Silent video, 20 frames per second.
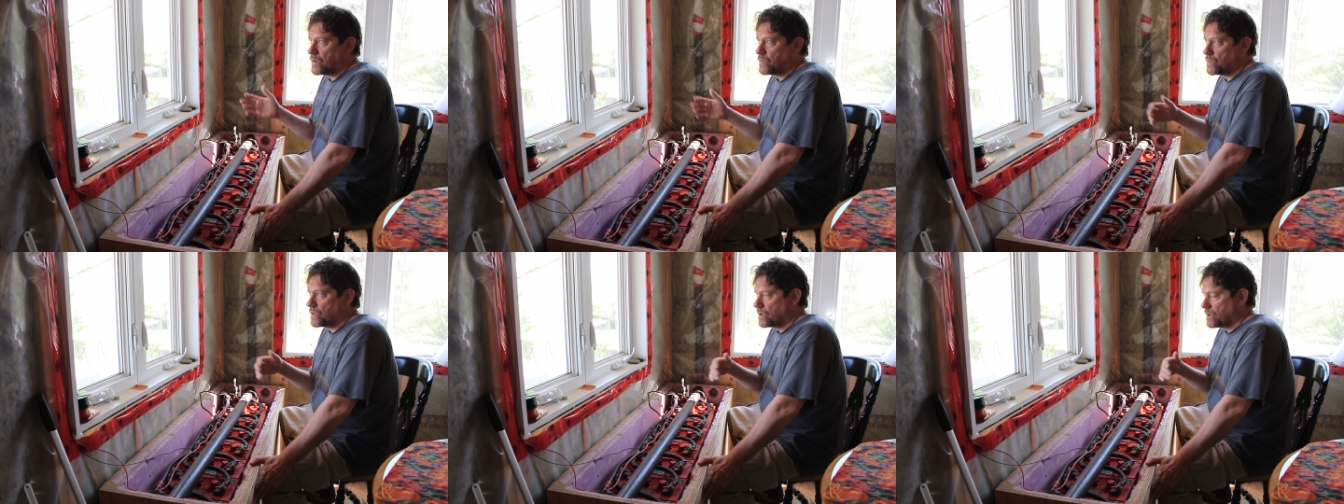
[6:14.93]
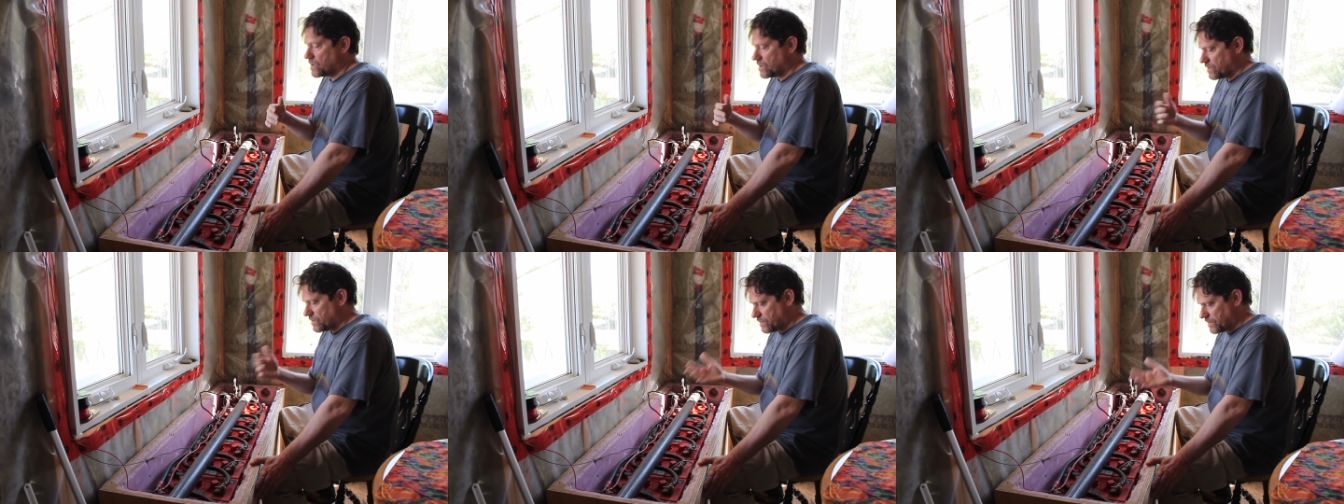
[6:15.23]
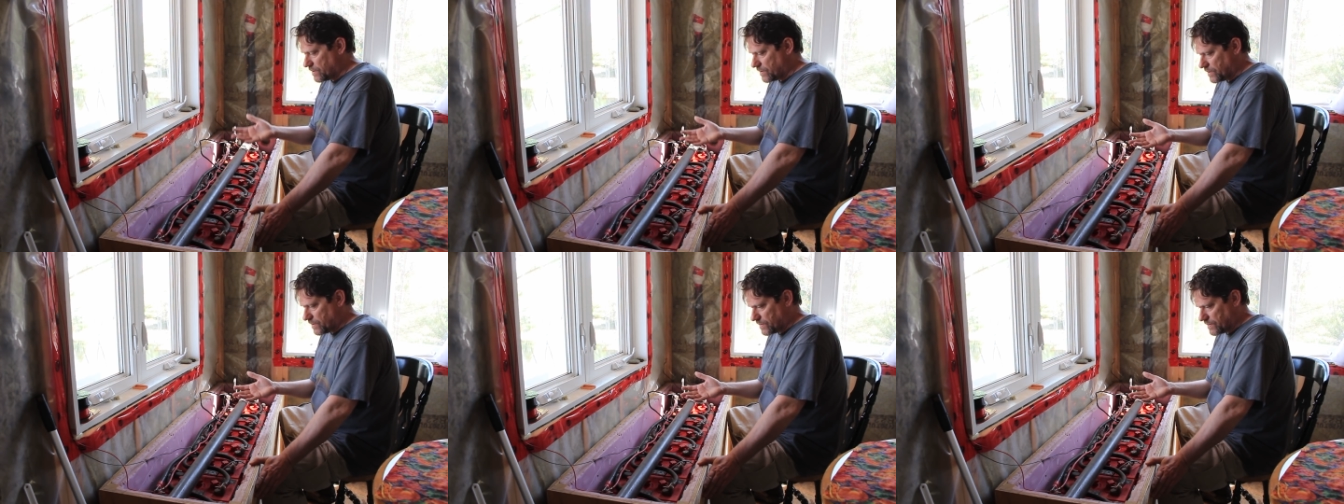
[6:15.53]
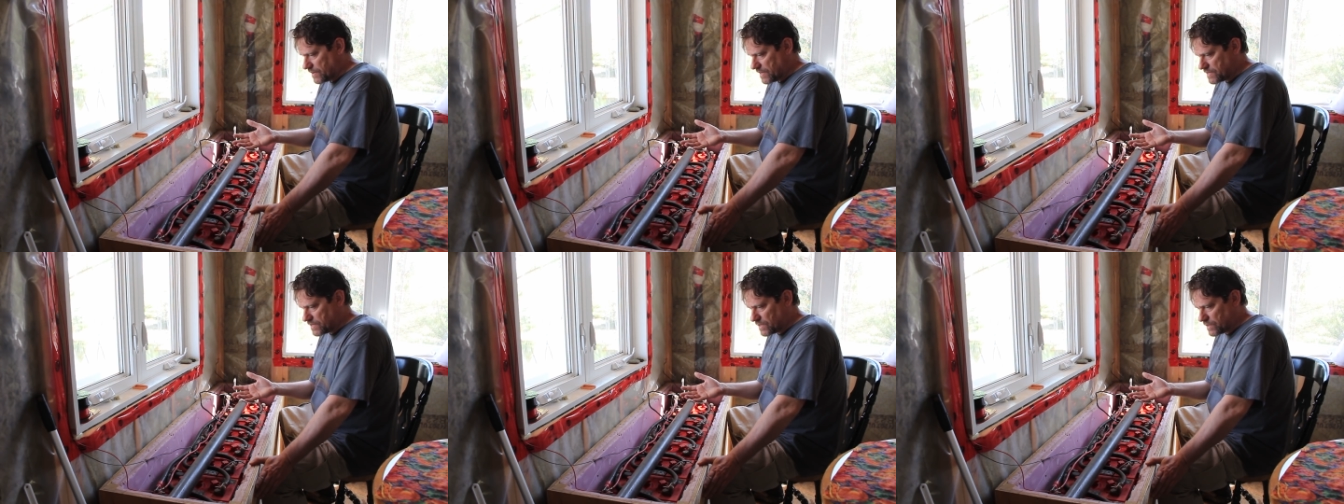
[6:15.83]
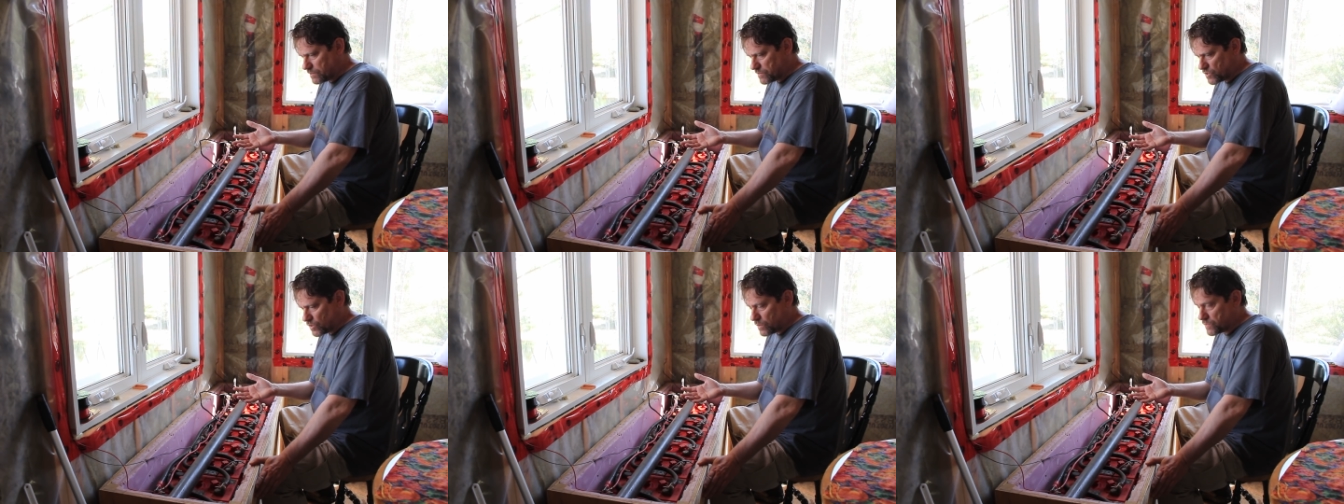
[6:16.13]
where they're, it's
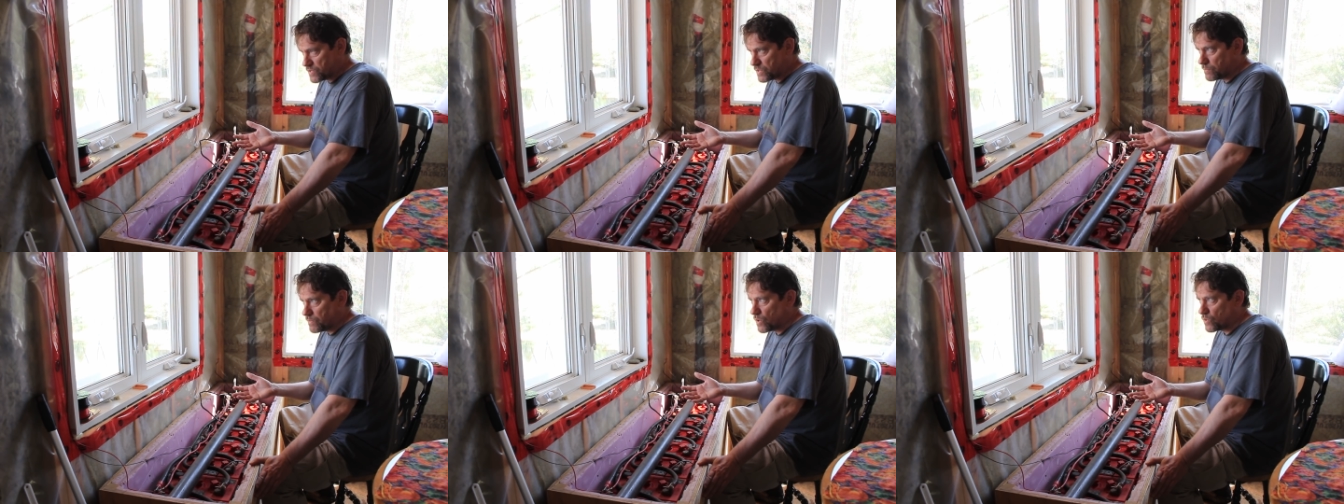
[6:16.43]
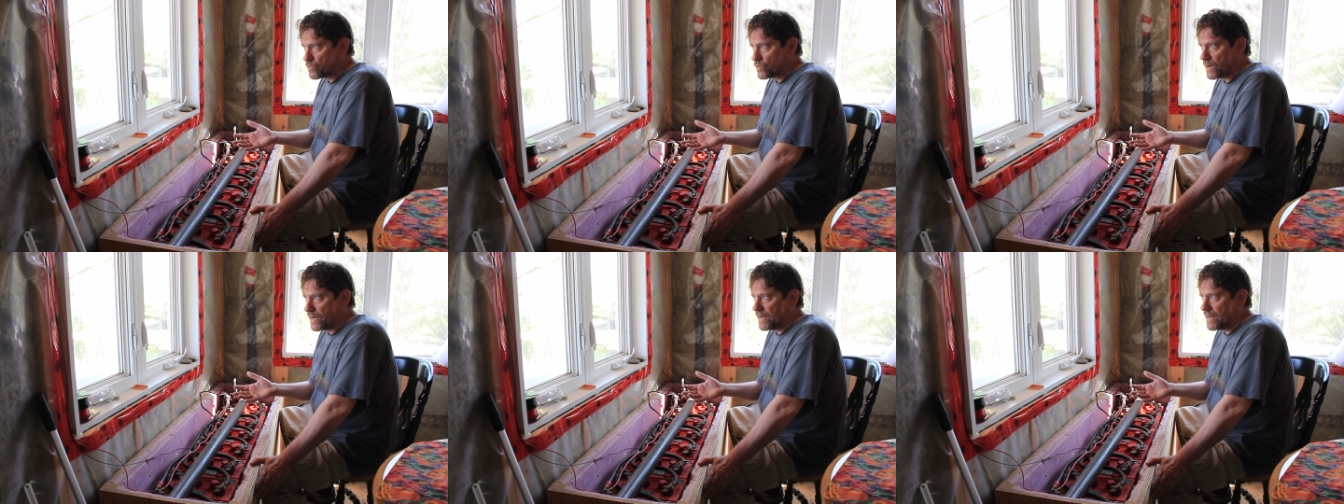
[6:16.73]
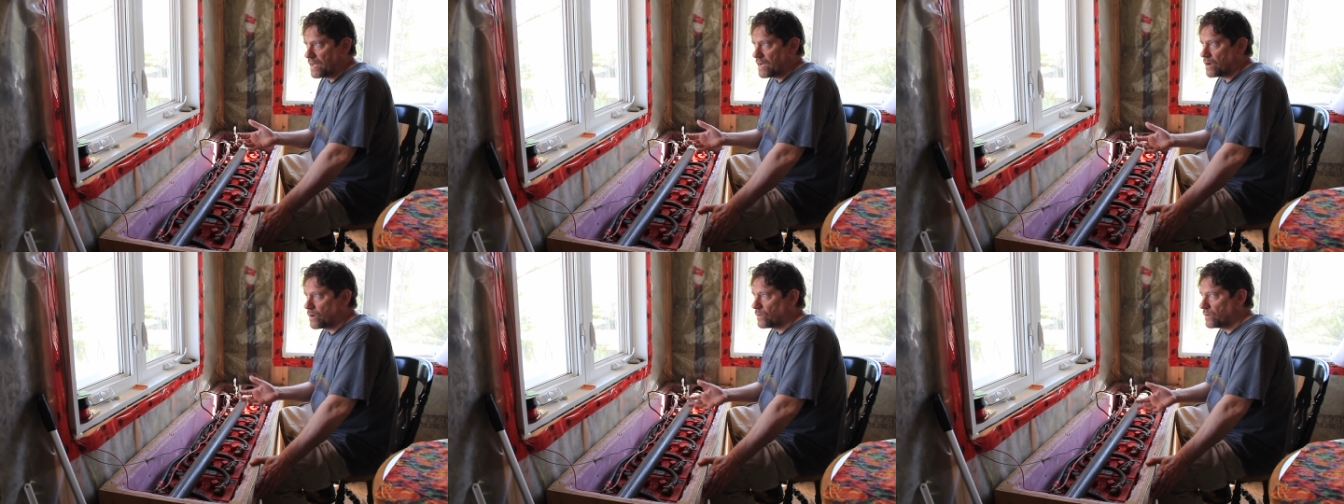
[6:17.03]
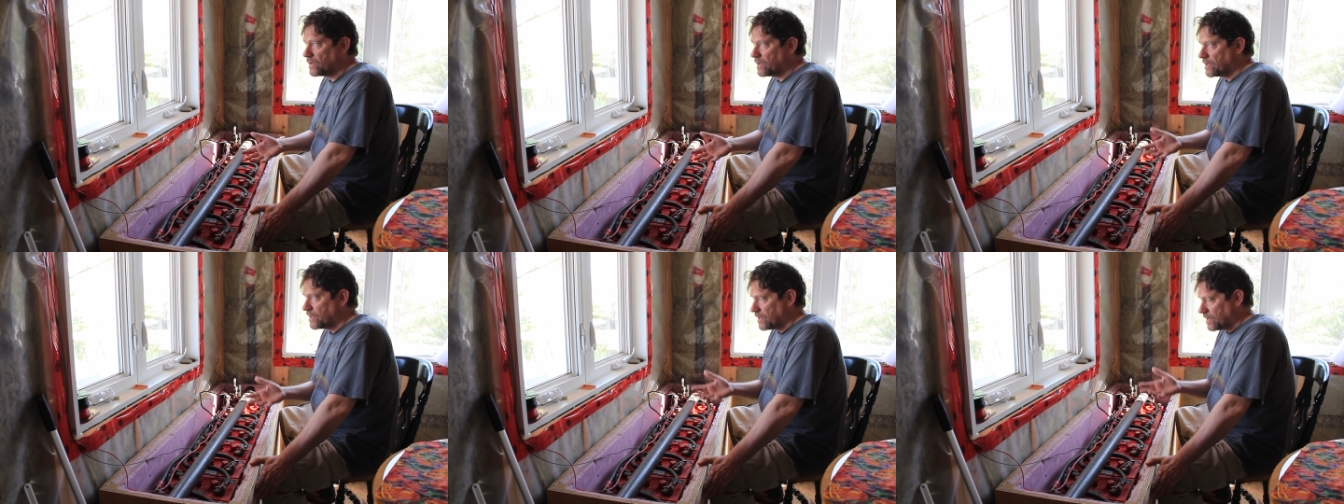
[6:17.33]
in absorption mode right now.